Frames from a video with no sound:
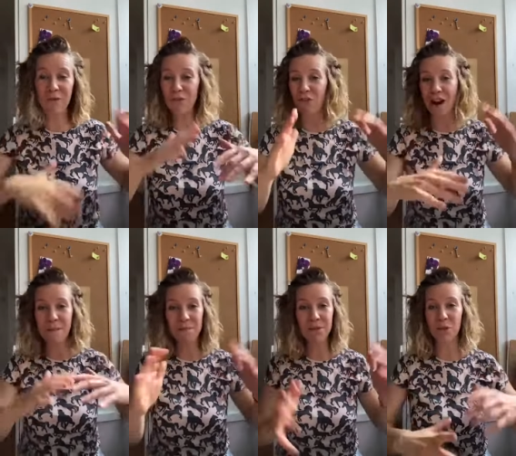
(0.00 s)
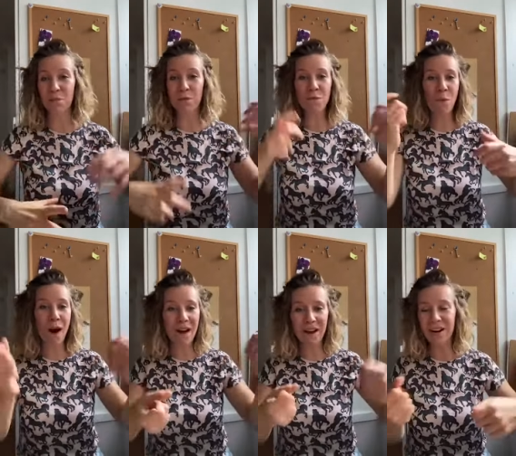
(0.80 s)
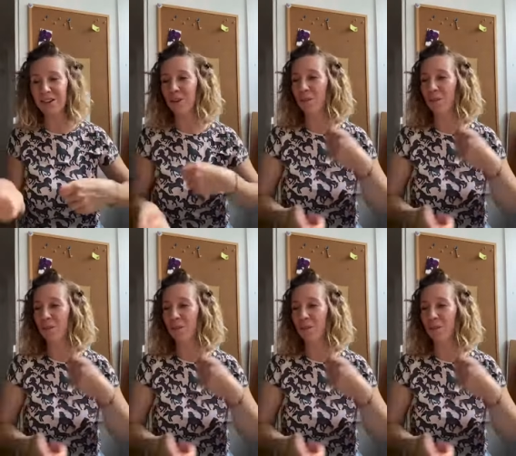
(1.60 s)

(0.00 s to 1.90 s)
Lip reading: with drums or boom whackers